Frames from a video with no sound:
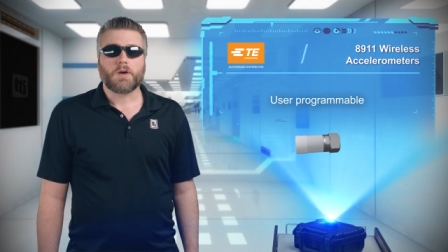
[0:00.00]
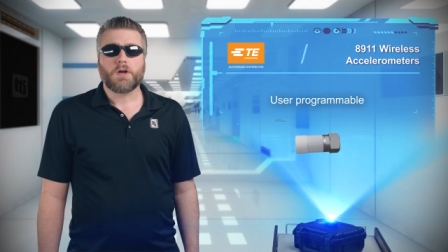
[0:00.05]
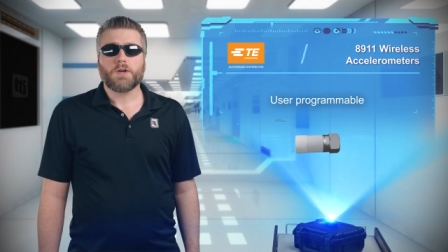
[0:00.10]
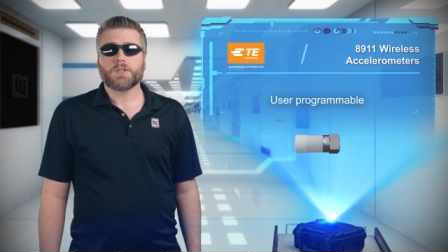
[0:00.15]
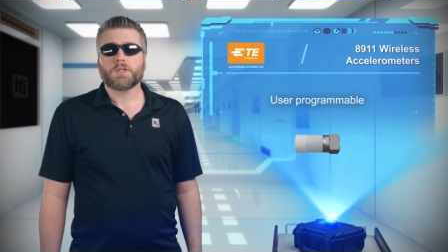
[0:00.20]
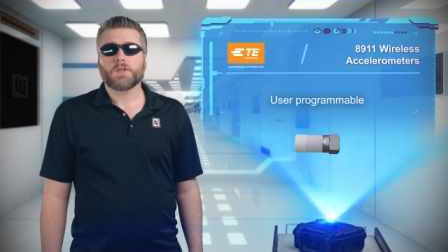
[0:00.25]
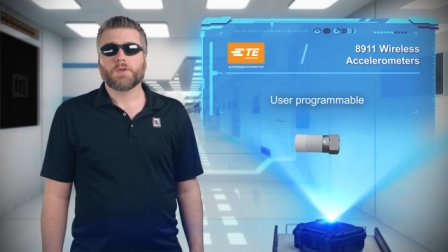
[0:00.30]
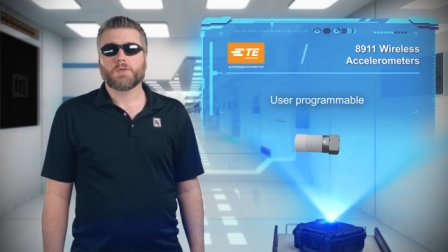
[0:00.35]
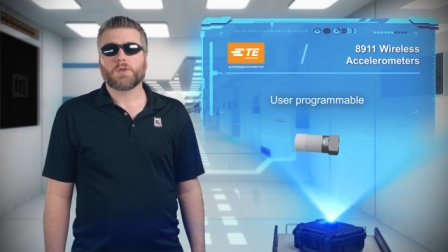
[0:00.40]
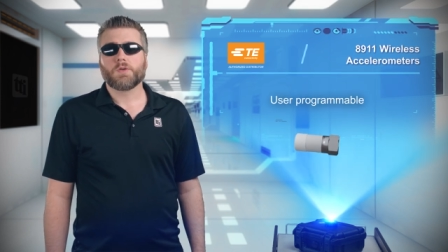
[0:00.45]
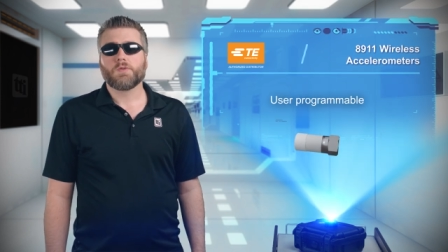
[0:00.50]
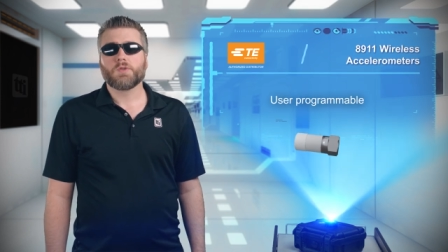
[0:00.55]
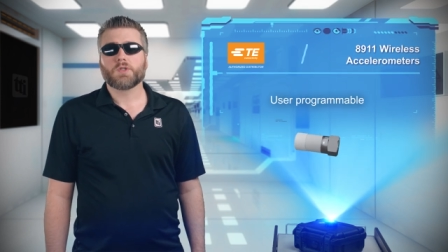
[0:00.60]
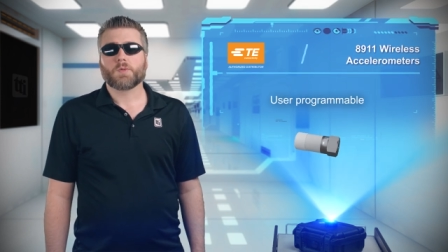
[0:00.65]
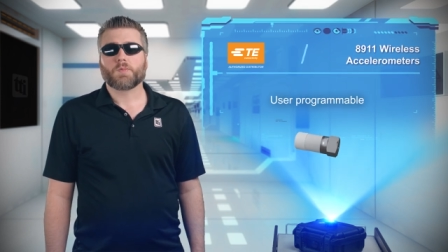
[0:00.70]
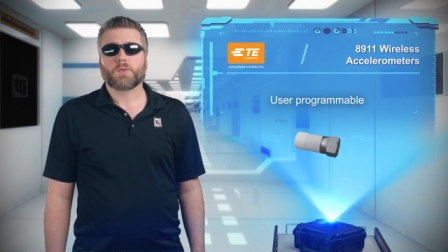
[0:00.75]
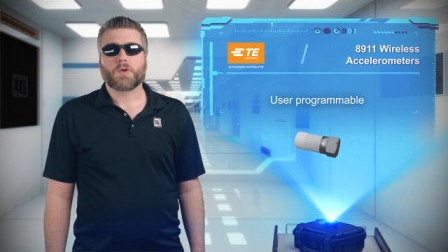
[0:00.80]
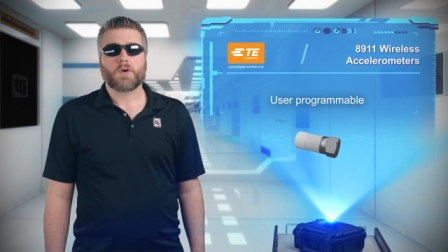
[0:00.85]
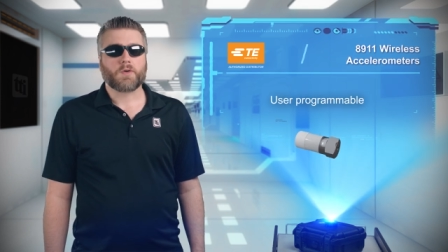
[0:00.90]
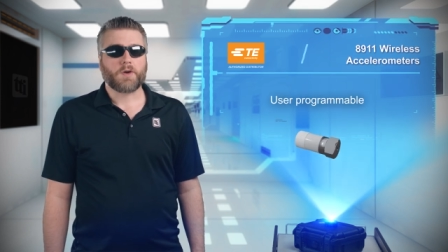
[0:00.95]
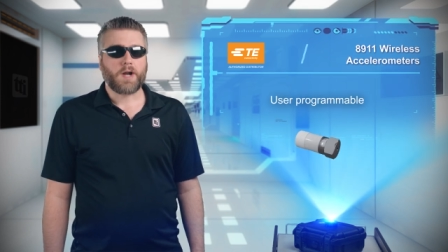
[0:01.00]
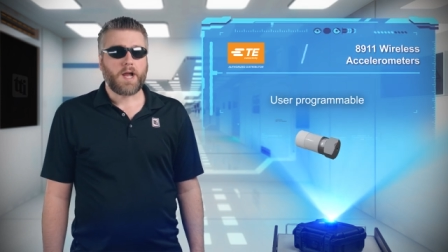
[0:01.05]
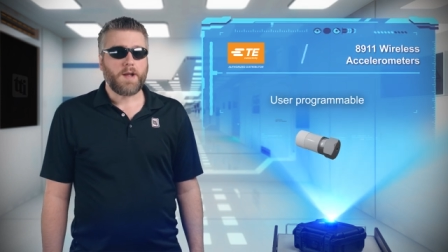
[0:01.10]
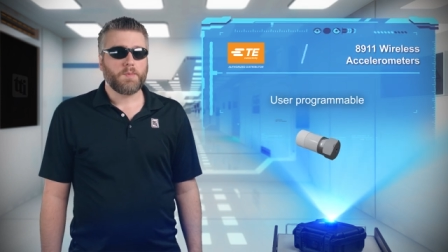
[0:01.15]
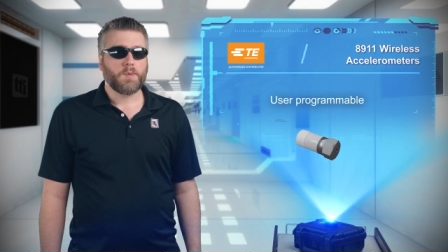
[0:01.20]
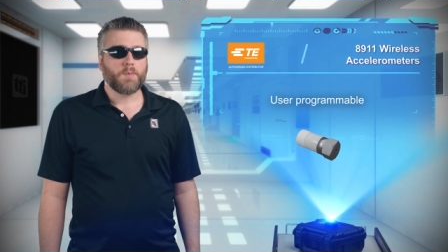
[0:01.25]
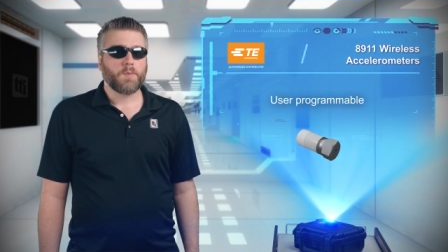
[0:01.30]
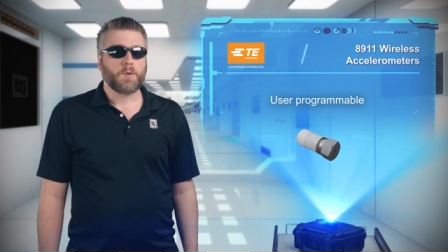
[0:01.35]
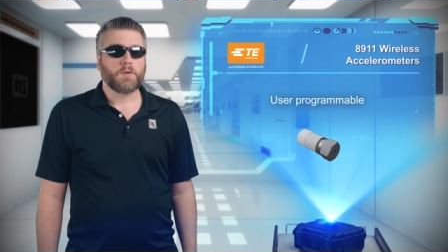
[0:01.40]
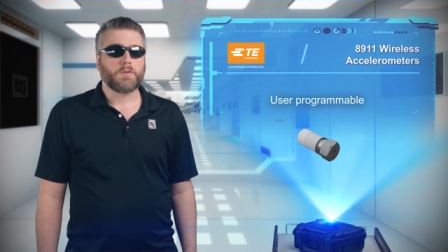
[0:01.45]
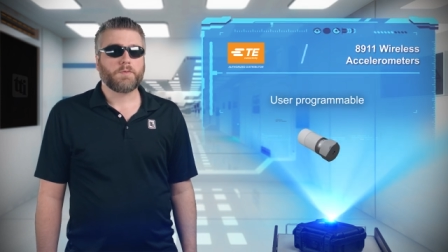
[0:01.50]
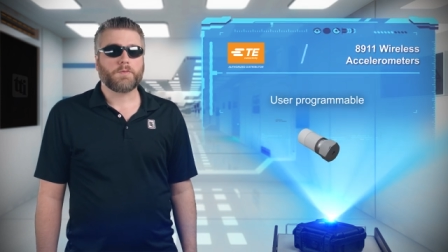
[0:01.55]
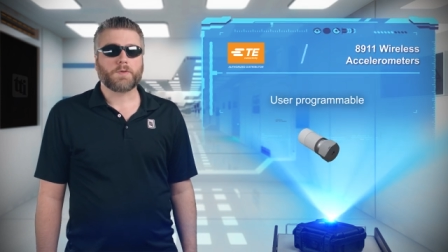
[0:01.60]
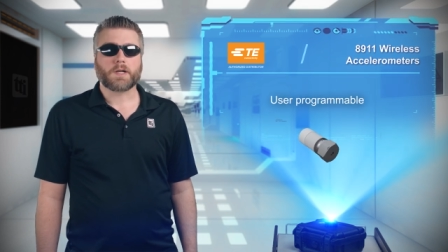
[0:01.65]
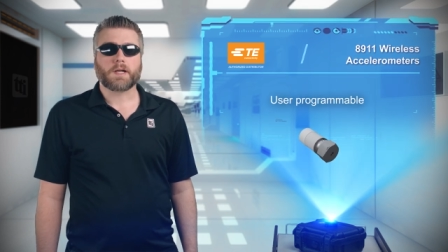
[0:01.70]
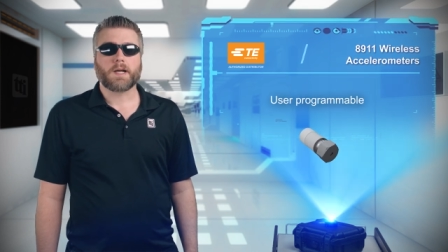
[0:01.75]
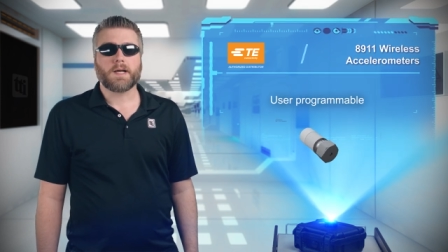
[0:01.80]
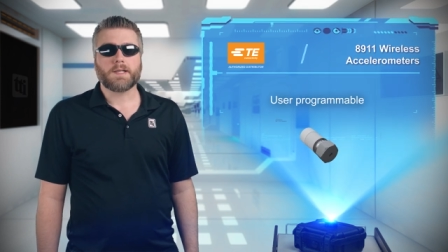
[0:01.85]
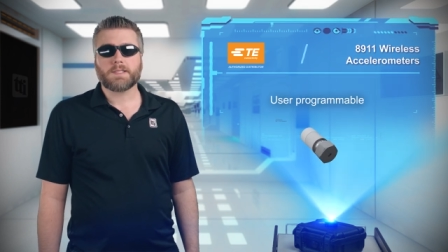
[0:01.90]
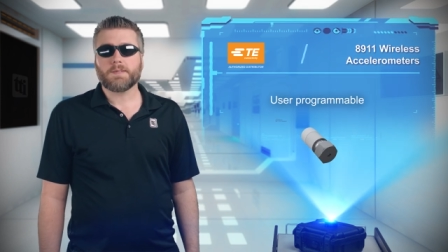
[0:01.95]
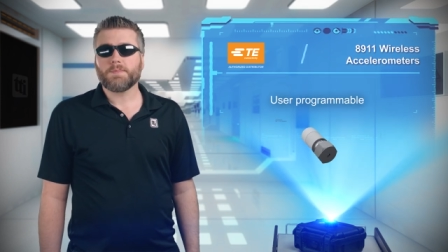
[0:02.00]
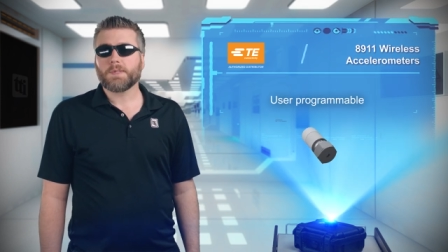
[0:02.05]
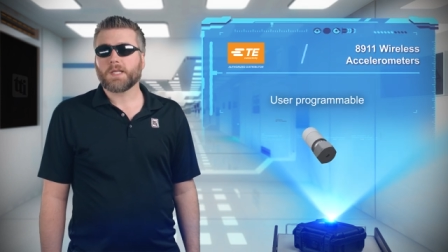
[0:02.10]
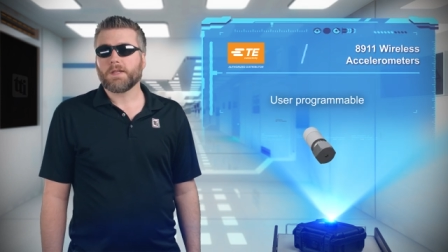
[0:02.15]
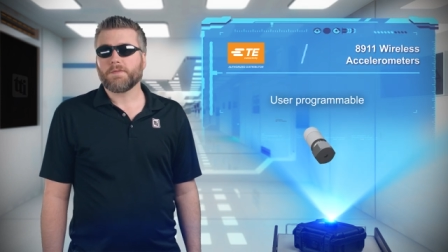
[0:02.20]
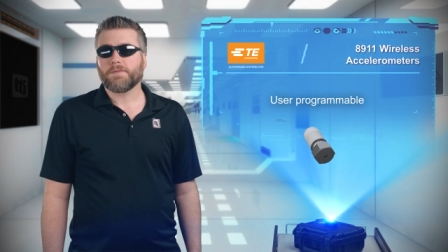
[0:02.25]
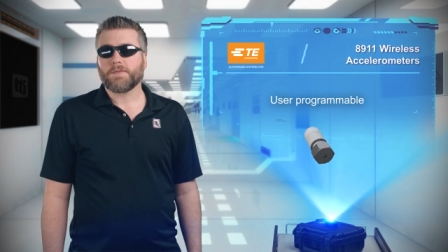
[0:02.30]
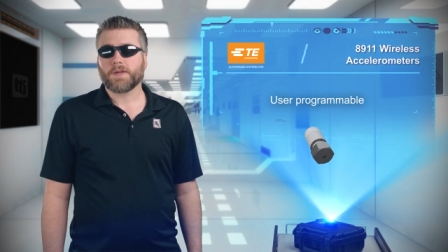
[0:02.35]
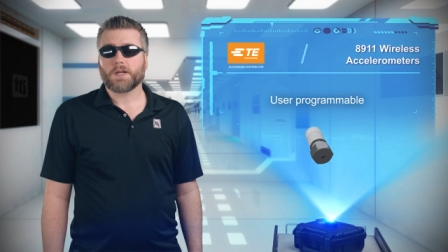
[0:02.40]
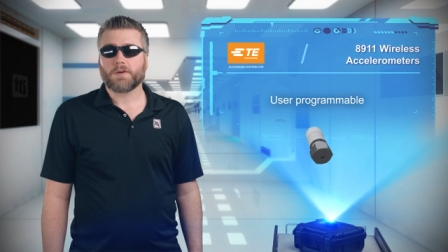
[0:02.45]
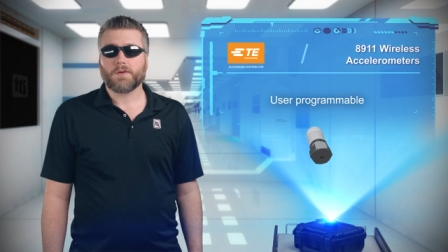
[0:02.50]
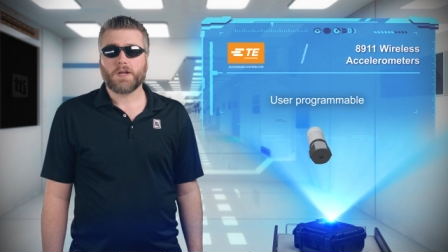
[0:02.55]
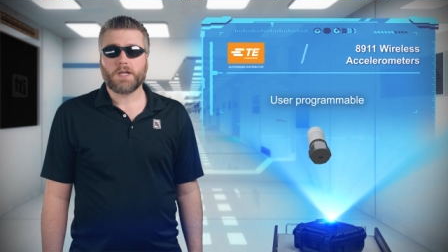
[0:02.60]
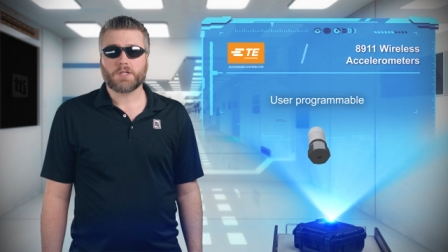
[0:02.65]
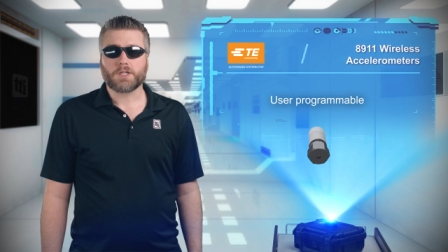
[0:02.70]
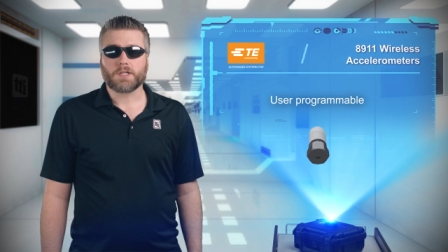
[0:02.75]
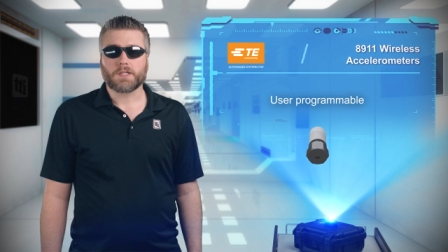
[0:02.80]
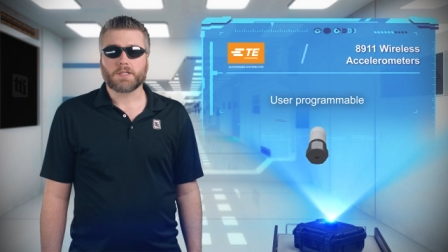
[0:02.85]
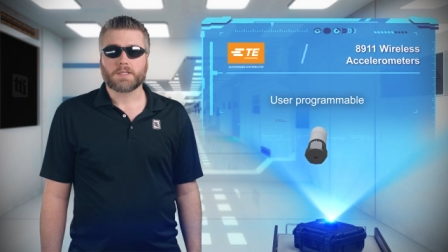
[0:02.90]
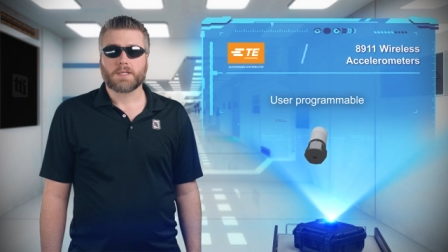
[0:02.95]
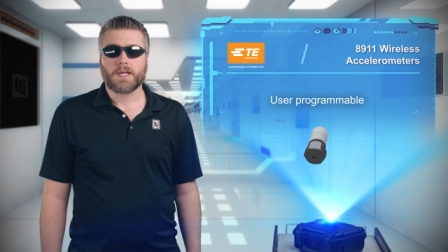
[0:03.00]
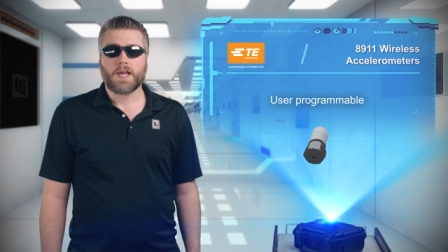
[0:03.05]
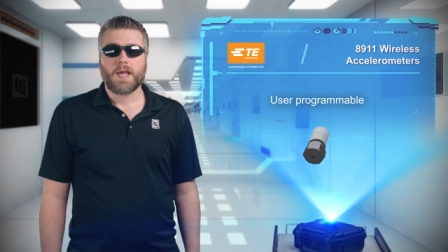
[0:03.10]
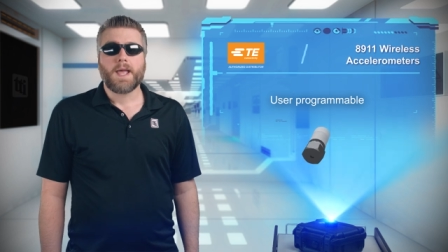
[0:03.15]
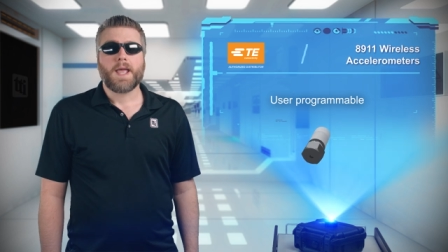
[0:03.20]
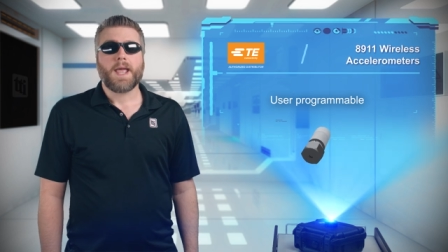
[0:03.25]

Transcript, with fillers: also user programmable for custom configurations,